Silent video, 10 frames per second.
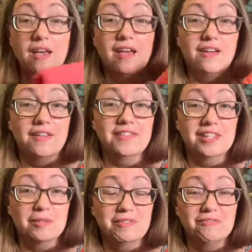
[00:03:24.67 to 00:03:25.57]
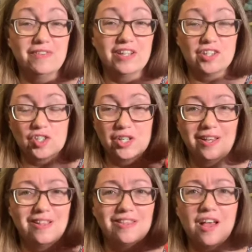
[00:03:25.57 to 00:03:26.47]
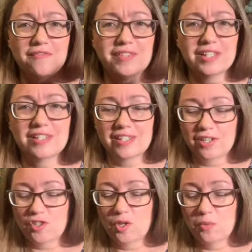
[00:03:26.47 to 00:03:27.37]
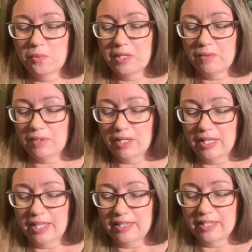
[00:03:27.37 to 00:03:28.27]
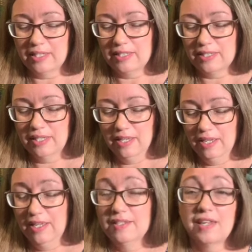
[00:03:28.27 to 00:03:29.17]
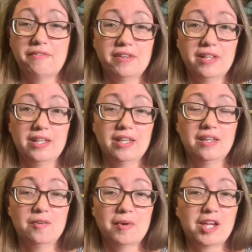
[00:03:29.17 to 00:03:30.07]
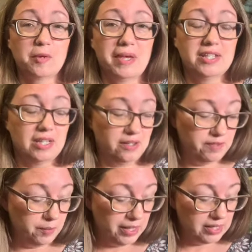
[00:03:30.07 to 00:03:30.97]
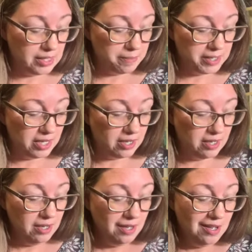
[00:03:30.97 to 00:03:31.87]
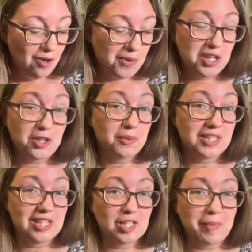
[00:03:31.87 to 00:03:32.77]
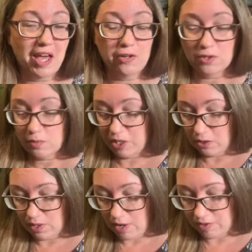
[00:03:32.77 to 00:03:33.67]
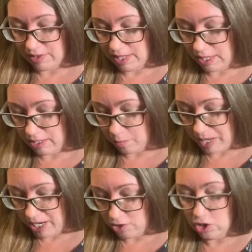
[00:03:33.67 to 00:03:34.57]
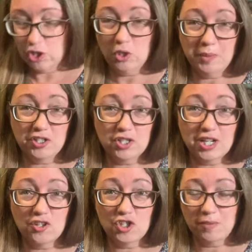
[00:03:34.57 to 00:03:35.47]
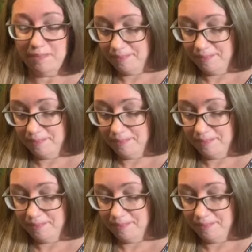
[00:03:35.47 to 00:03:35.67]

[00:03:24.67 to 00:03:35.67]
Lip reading: I got this one finished. Love this stitch. Really, really like this. Definitely recommend it if you want something, one of those easy patterns where you don't have to think or pay too much attention.